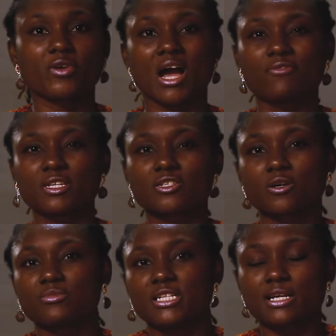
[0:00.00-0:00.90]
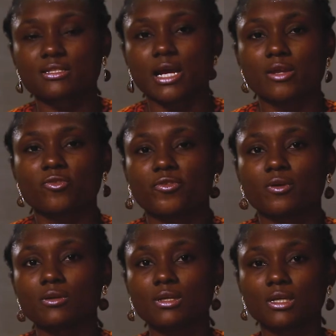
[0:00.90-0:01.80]
you have a subject that you
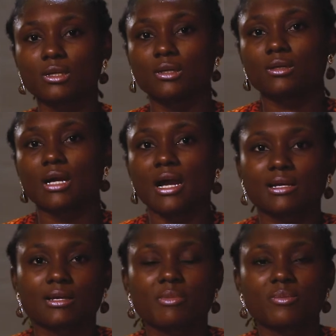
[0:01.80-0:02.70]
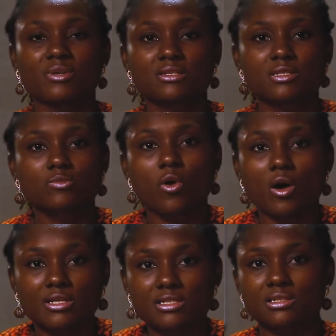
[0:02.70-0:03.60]
feel maybe it's small
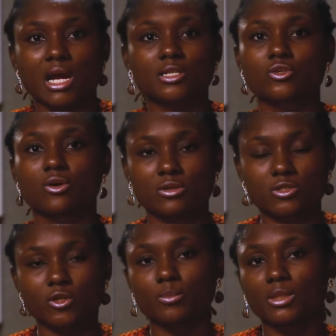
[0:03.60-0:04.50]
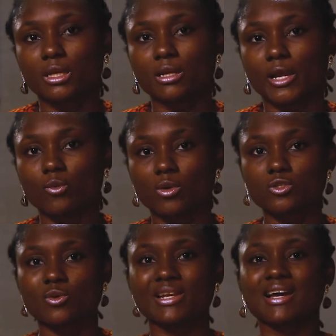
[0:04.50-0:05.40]
in stature or something and you want
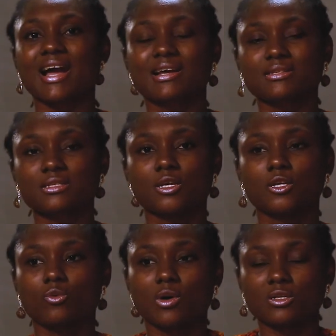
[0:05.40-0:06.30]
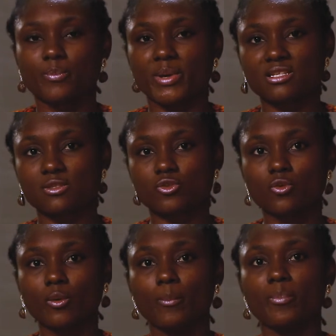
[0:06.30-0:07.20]
to enhance, you want the person to
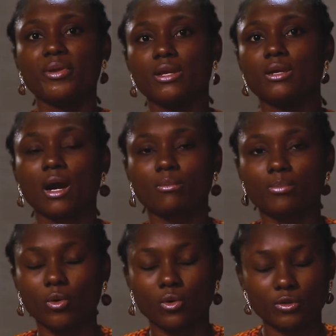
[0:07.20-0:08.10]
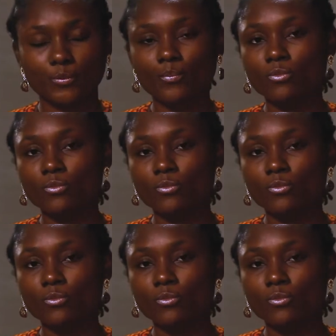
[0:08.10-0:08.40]
look big and bold,